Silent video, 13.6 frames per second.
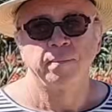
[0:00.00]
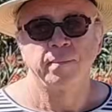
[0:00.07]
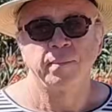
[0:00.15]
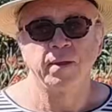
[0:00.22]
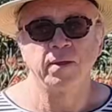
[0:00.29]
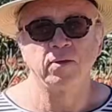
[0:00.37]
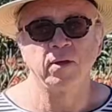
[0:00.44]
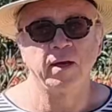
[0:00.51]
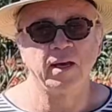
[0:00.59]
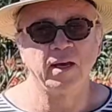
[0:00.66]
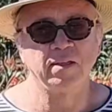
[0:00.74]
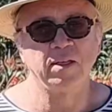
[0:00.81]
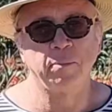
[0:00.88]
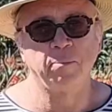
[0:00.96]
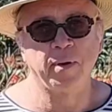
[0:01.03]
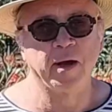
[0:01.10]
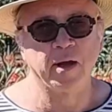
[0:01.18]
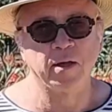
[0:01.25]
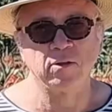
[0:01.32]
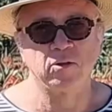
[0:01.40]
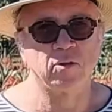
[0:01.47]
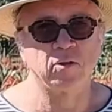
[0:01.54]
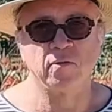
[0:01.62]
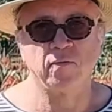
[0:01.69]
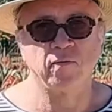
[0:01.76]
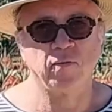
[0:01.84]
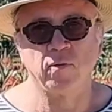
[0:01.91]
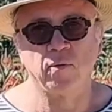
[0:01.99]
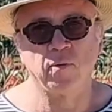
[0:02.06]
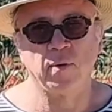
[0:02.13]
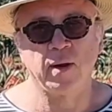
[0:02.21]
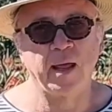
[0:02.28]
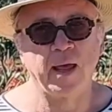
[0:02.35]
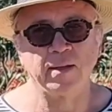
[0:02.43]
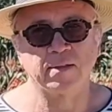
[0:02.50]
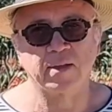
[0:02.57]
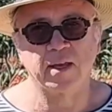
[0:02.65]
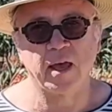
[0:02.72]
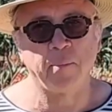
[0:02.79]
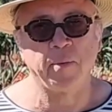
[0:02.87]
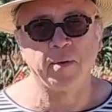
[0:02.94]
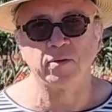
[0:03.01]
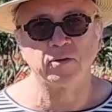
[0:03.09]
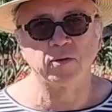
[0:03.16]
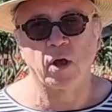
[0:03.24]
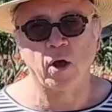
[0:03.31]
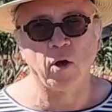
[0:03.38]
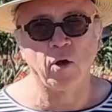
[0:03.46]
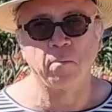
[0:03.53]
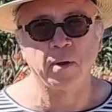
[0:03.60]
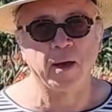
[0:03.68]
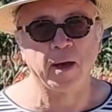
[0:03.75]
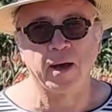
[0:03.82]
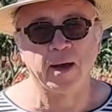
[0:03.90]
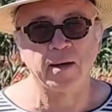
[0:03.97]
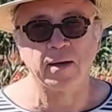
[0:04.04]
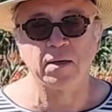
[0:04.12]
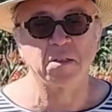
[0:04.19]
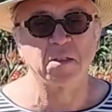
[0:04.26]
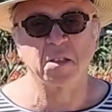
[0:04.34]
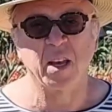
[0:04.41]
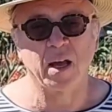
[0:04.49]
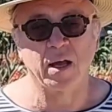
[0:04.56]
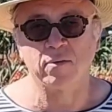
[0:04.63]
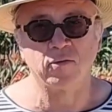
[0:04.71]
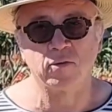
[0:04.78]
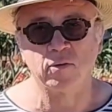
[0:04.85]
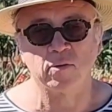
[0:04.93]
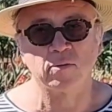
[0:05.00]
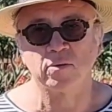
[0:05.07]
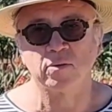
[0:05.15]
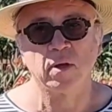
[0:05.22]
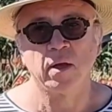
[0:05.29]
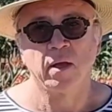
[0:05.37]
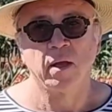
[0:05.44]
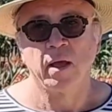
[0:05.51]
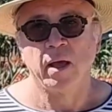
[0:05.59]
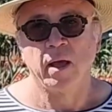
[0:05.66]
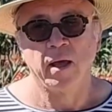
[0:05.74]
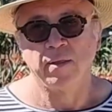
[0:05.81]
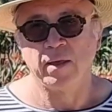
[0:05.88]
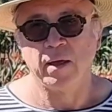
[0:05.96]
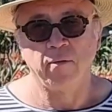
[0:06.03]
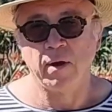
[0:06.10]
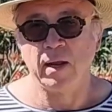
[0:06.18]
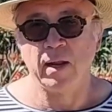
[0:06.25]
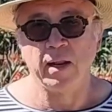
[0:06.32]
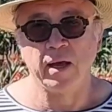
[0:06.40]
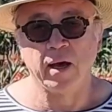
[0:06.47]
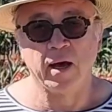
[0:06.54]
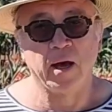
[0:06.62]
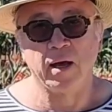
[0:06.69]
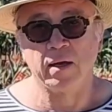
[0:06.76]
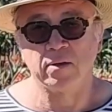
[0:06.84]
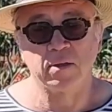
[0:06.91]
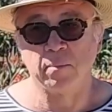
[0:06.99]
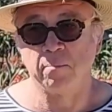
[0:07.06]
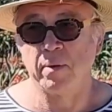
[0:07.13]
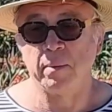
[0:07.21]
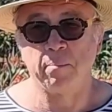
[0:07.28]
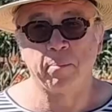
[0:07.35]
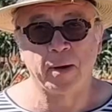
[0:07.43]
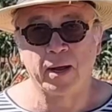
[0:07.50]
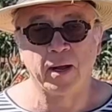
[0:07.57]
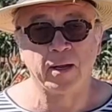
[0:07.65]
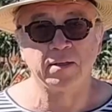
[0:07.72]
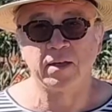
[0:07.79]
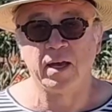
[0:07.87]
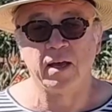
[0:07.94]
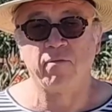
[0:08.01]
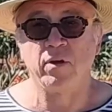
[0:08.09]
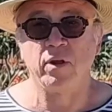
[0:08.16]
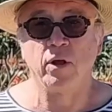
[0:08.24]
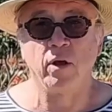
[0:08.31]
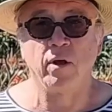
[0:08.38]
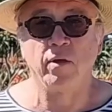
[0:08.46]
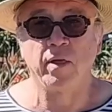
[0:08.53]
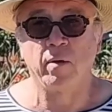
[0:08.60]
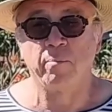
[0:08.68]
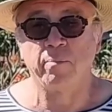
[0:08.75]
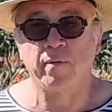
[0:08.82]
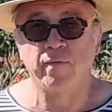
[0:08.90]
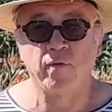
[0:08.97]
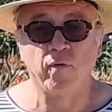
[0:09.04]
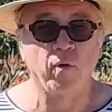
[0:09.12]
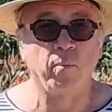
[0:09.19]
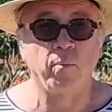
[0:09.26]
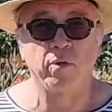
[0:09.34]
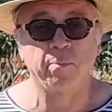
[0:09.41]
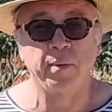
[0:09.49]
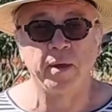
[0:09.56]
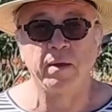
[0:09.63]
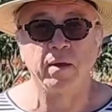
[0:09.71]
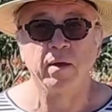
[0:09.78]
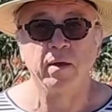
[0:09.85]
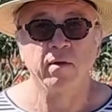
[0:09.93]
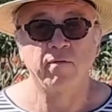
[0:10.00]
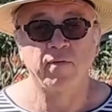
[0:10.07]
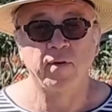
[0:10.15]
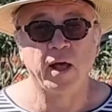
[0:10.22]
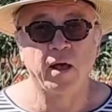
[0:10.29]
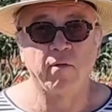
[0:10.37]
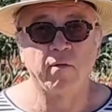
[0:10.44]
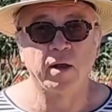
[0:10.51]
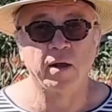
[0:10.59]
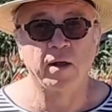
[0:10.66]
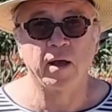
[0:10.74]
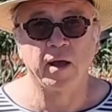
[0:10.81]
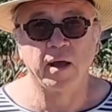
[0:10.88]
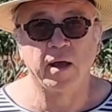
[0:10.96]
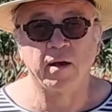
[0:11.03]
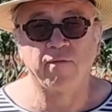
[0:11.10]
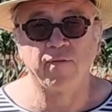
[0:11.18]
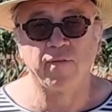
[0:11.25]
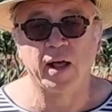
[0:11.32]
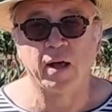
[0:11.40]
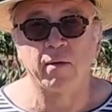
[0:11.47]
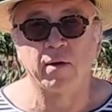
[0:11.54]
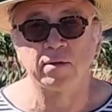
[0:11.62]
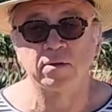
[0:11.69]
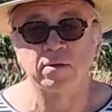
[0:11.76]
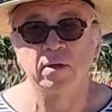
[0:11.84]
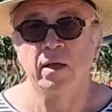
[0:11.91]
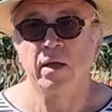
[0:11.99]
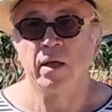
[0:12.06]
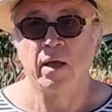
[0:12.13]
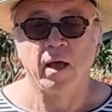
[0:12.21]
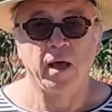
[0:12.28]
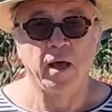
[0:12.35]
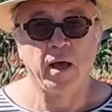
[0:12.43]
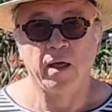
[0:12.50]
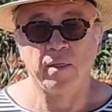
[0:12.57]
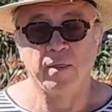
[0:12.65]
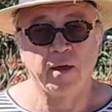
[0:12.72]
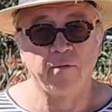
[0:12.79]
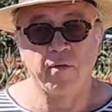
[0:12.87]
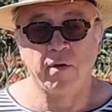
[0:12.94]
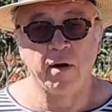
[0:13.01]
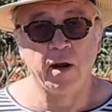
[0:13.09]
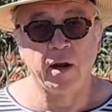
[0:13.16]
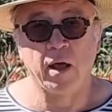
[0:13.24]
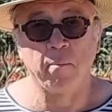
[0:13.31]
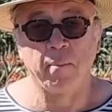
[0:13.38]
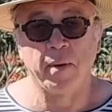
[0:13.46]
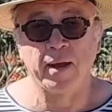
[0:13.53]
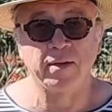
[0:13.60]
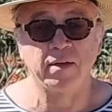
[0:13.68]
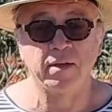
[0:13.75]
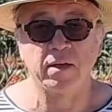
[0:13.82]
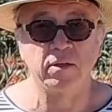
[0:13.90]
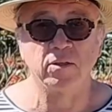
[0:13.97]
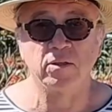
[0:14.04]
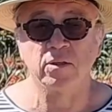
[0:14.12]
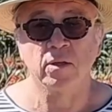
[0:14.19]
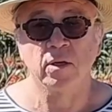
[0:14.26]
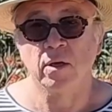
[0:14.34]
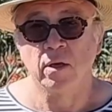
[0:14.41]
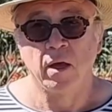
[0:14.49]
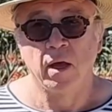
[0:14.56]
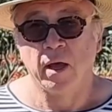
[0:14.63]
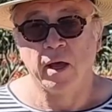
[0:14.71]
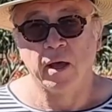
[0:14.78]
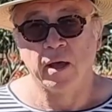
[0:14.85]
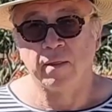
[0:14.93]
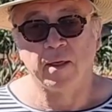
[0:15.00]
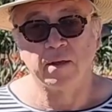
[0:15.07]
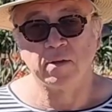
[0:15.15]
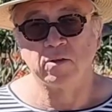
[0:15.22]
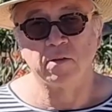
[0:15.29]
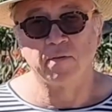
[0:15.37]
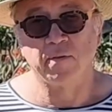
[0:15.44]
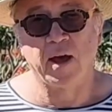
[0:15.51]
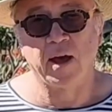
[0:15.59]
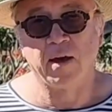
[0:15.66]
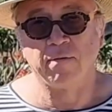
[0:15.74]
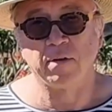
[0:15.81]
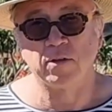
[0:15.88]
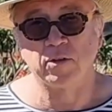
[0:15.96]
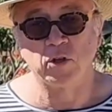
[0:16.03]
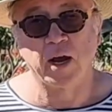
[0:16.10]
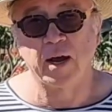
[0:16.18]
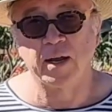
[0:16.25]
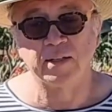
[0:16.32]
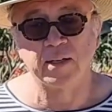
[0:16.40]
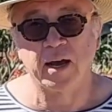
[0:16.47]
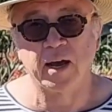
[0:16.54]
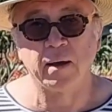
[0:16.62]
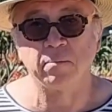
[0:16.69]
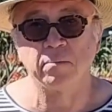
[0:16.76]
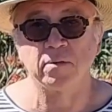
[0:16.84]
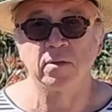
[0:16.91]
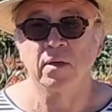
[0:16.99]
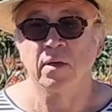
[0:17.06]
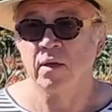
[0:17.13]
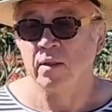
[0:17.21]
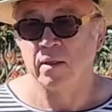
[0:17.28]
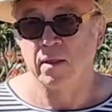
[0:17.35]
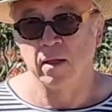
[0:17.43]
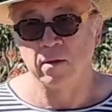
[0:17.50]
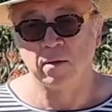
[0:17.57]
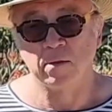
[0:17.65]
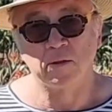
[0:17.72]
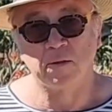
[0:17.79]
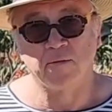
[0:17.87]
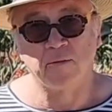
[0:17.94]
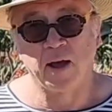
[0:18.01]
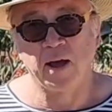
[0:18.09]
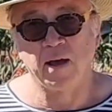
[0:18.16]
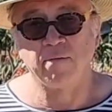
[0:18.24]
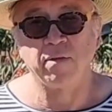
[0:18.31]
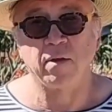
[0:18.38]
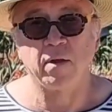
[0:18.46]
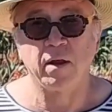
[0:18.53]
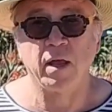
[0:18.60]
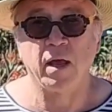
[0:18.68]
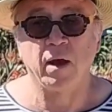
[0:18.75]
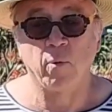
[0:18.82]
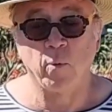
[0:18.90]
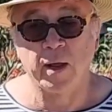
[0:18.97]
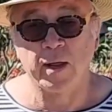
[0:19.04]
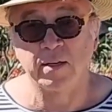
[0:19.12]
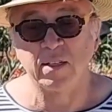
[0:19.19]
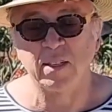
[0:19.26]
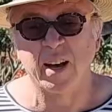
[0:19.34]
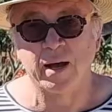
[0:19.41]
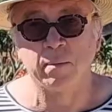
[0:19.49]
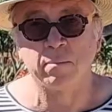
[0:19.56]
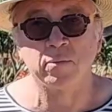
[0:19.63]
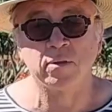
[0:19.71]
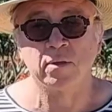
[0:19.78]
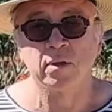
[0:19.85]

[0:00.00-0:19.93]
These are easy plants for landscapers, home gardeners, councils. They really are simply plant. Every year they'll perform with big flowering flowers. They're very low maintenance. They'll survive the dry times. They'll survive the wet times.